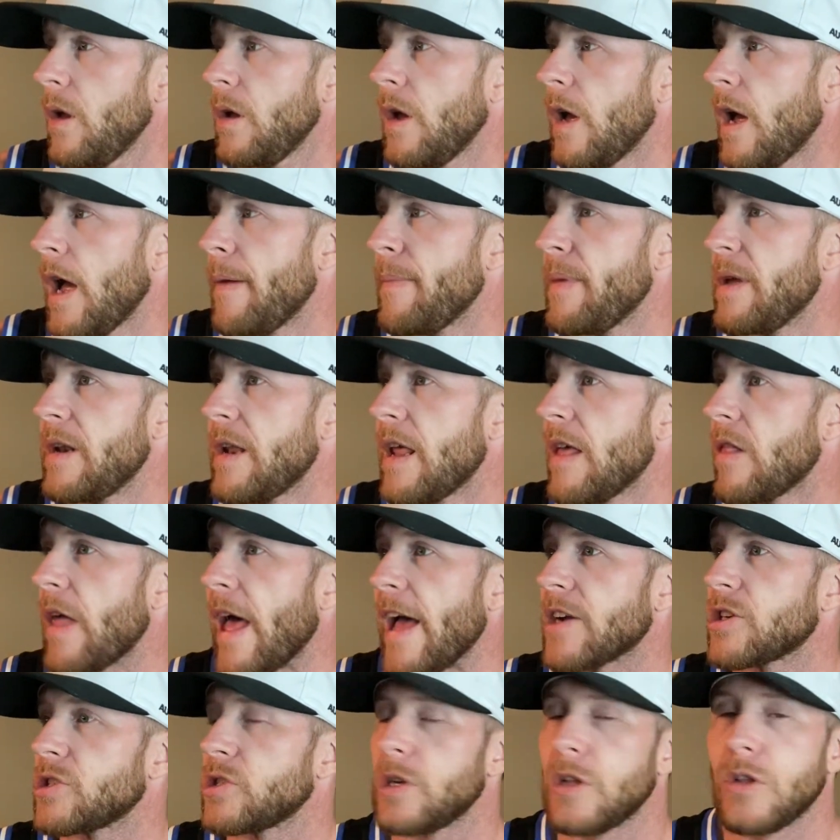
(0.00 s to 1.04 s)
I mean, they
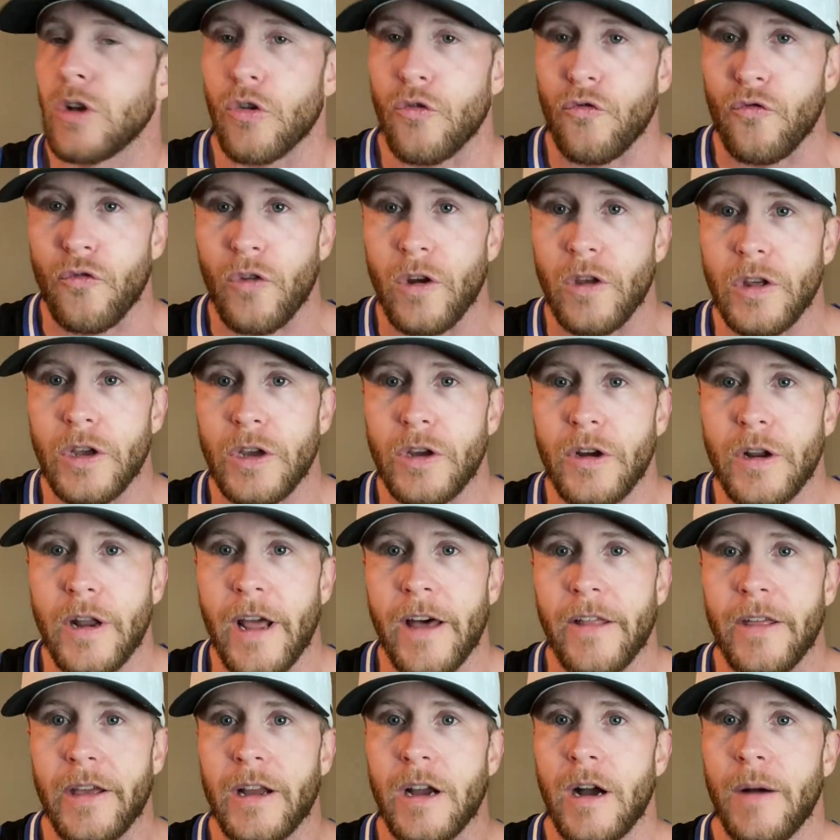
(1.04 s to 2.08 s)
actually look really good how
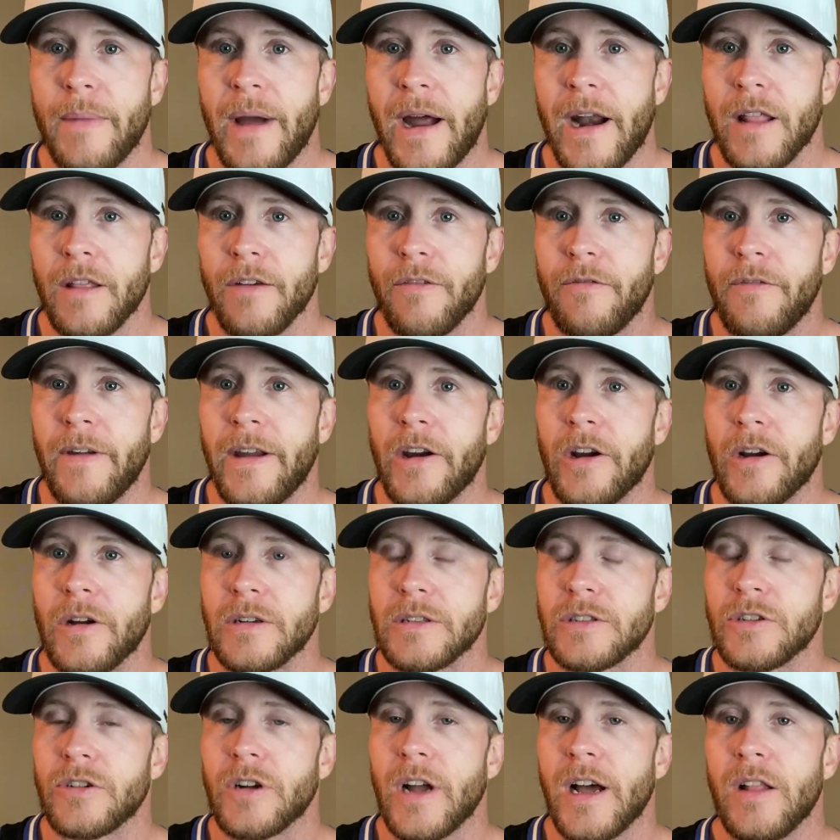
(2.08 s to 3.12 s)
they come out of the
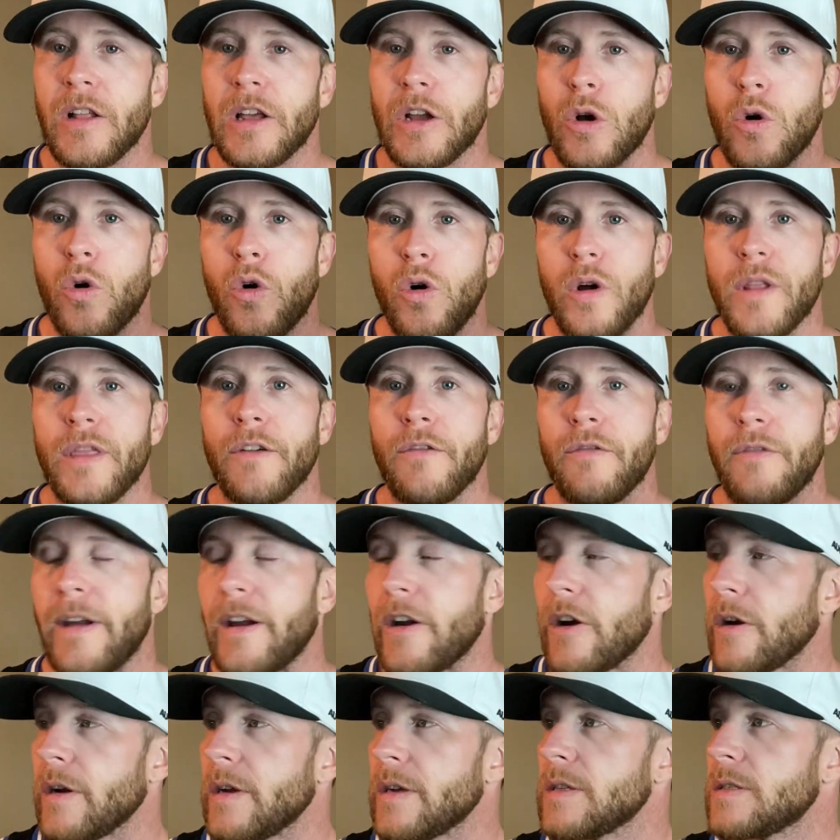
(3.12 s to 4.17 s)
fairings. They're not like on the
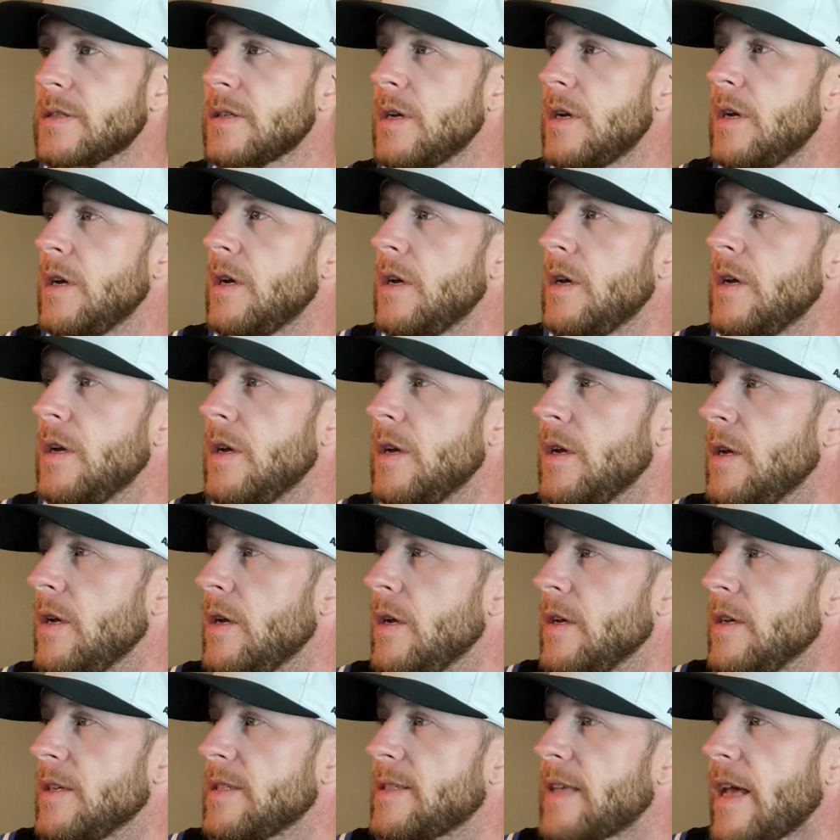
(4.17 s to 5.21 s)
fairings.
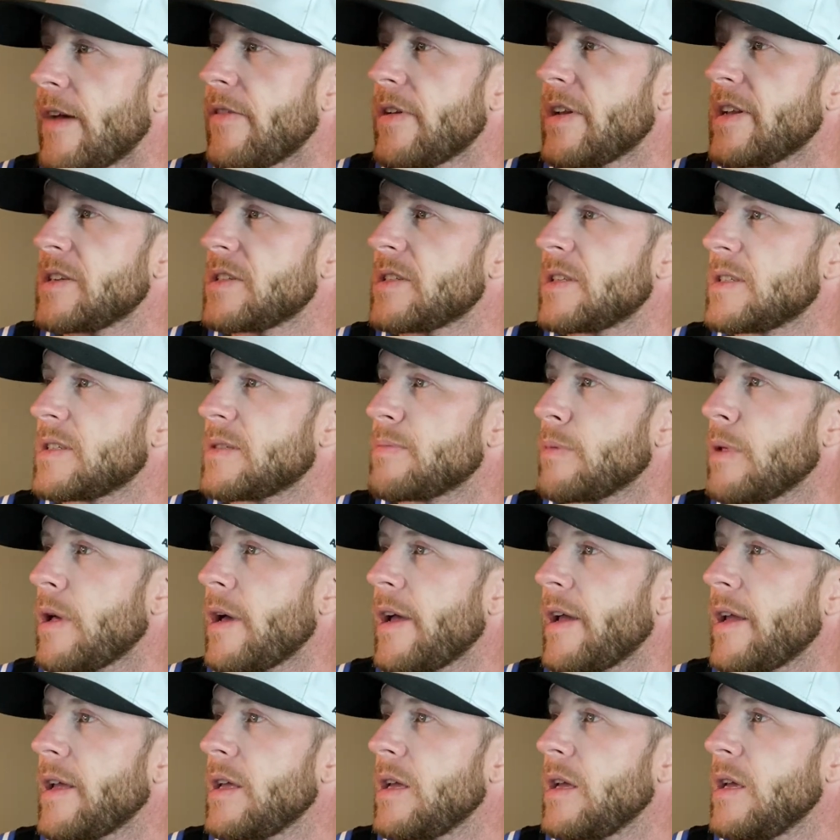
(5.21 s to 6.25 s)
7-inch
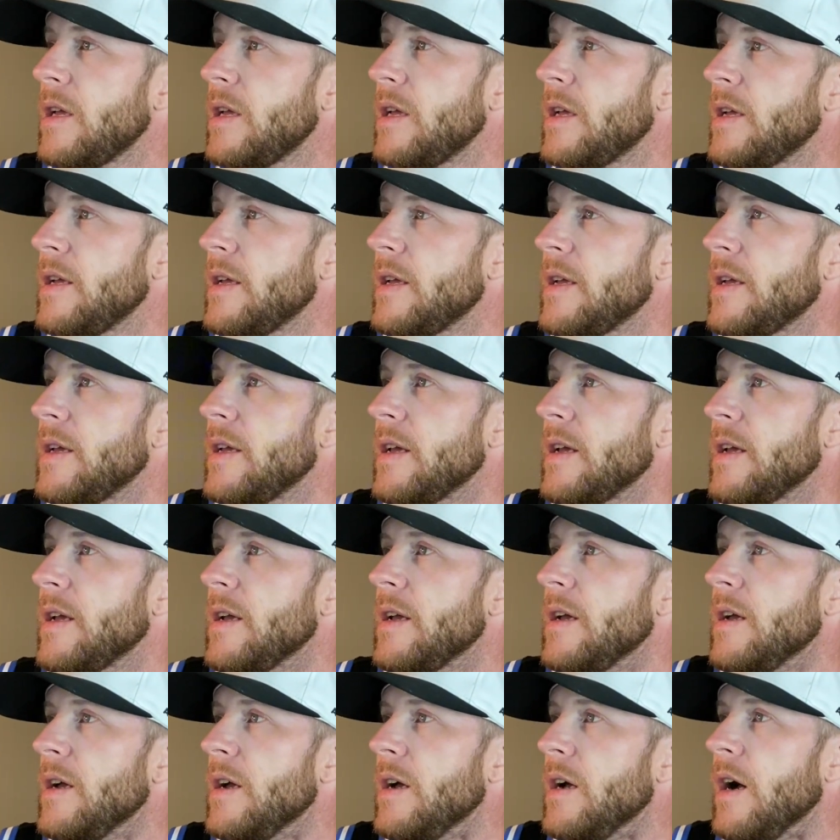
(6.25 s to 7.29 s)
display.
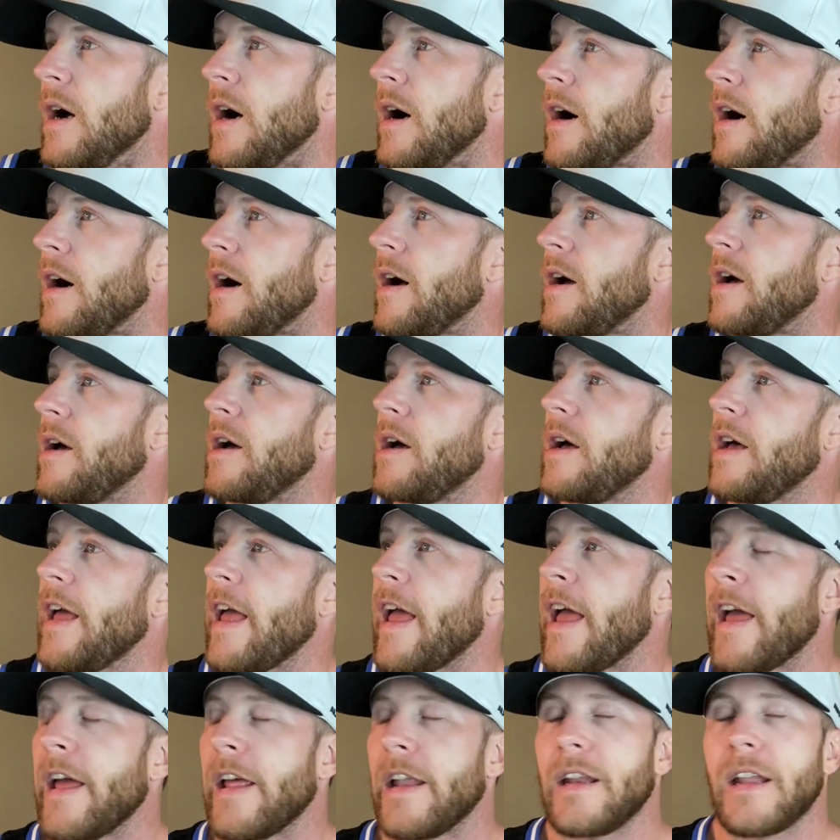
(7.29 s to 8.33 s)

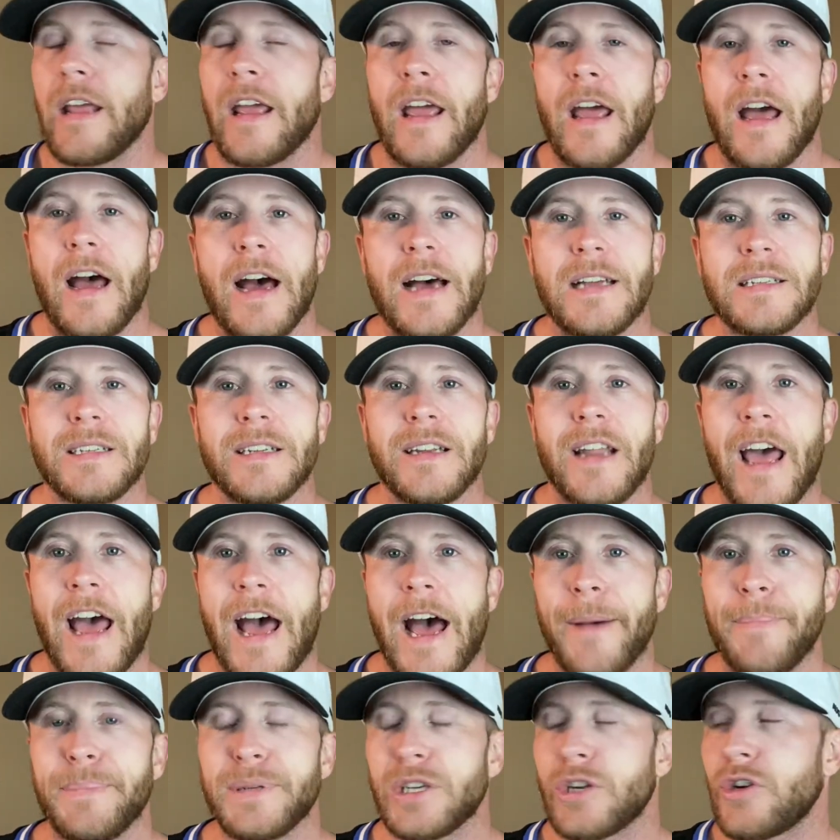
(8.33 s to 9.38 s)
And it has an
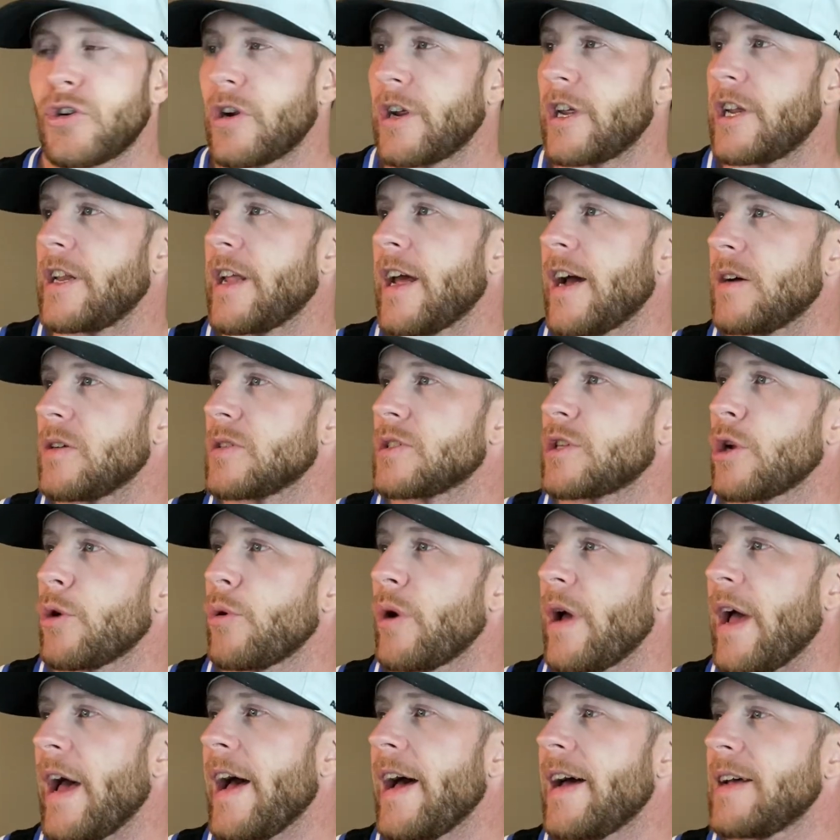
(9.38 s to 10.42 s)
app screen now. So
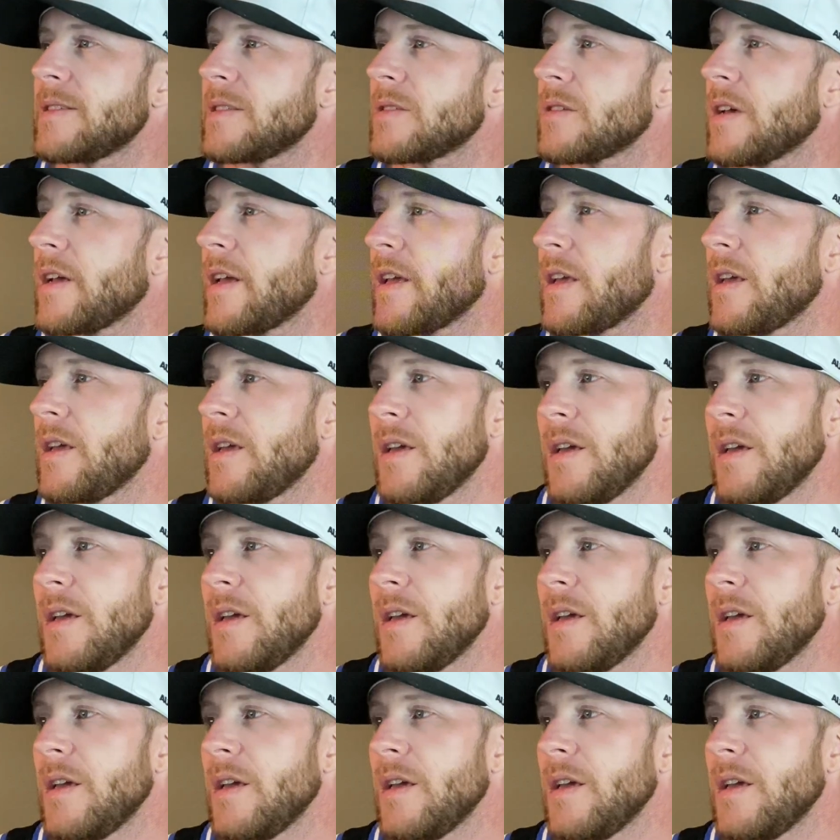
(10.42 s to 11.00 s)
it has like,